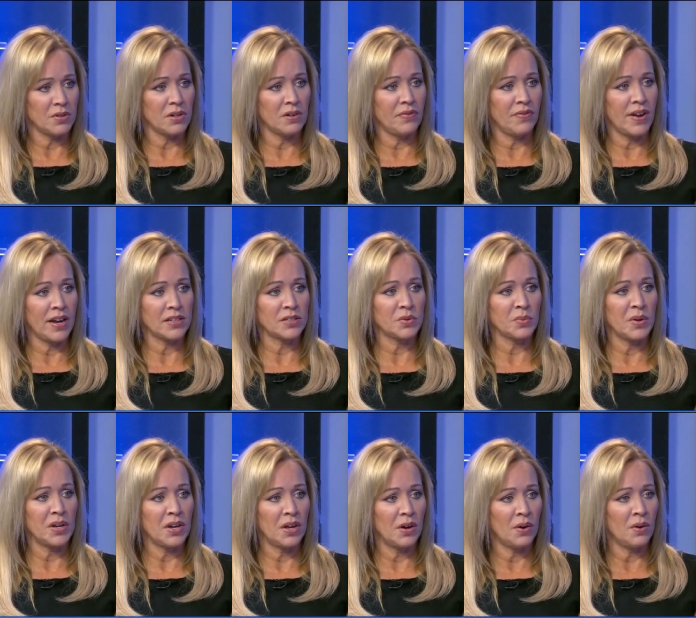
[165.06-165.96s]
effects,
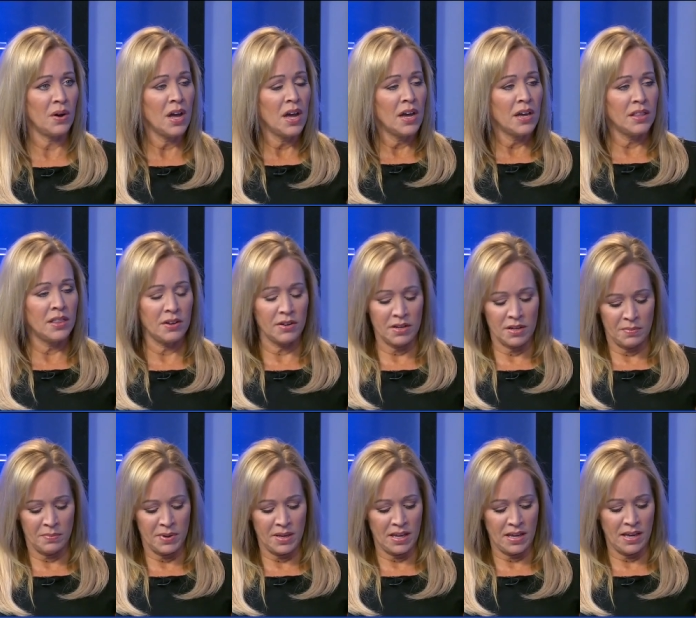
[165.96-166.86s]
we know there
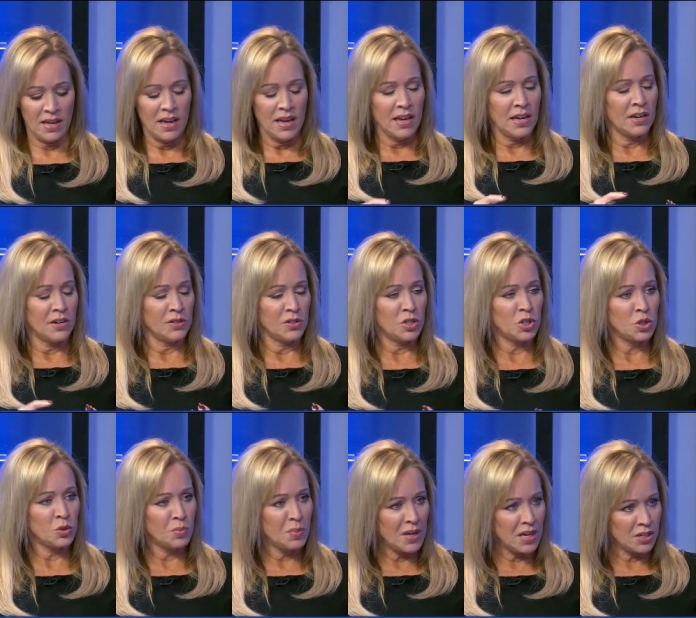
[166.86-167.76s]
can be, you know,
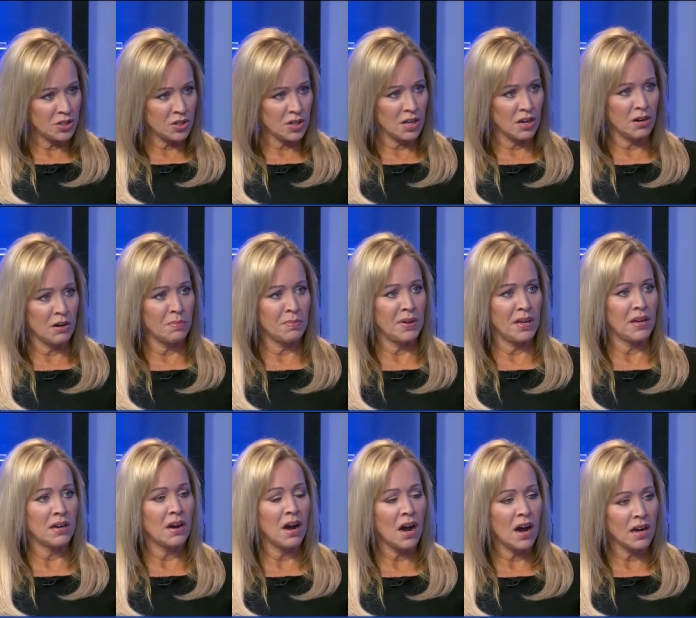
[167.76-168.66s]
speech
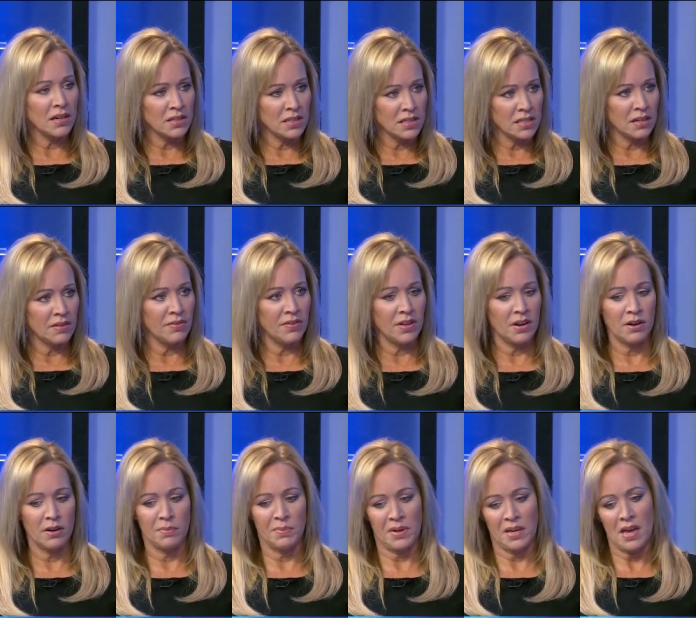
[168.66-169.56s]
therapy, mm -hmm. cognitive
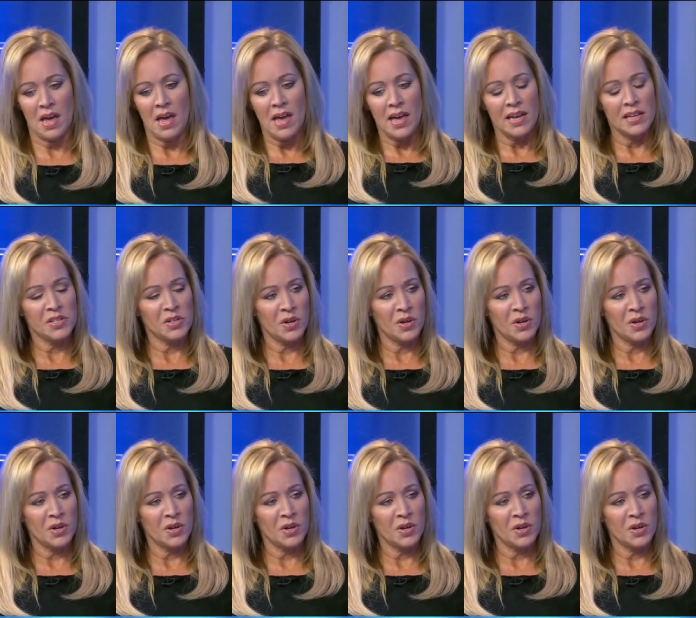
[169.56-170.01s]
therapy. Is there